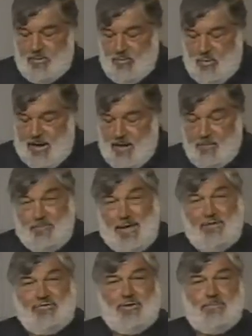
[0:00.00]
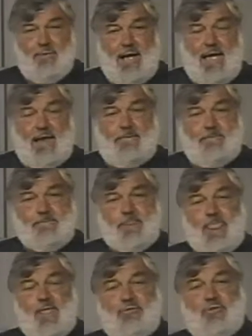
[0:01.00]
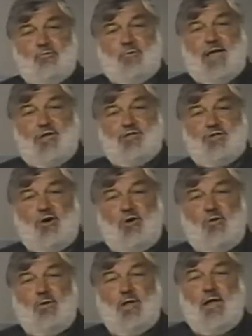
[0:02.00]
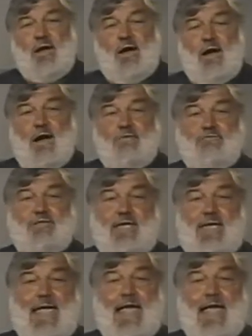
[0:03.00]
Well, based upon the ratio of the